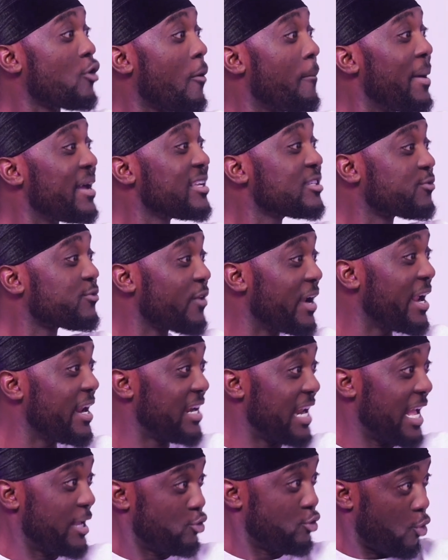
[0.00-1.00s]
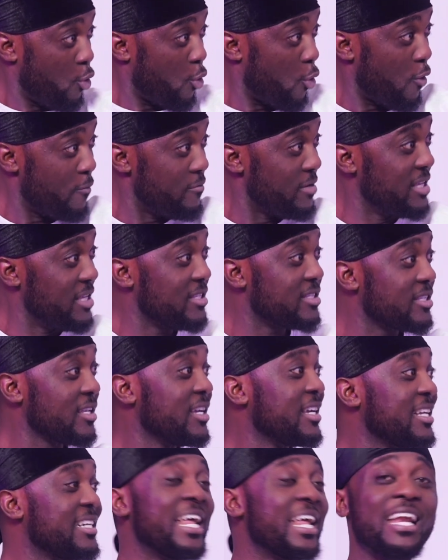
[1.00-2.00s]
your best friend, like your
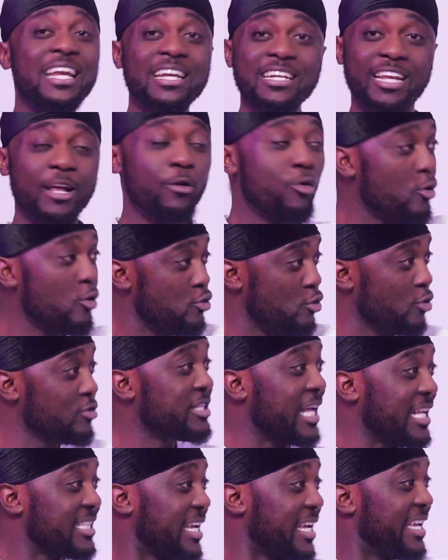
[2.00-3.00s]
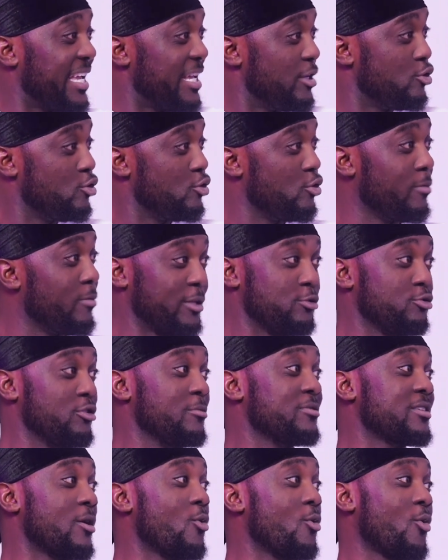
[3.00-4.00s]
homies. Then they go use that against you. But when
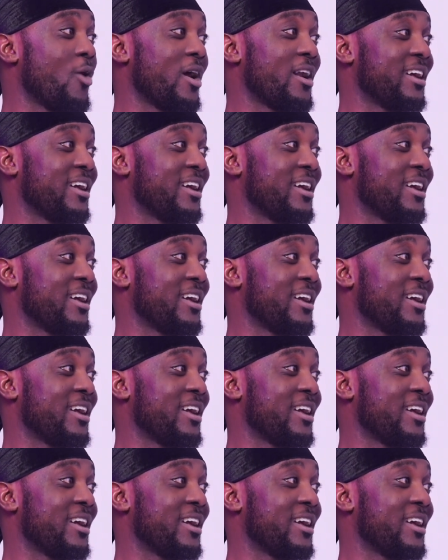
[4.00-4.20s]
you say, oh,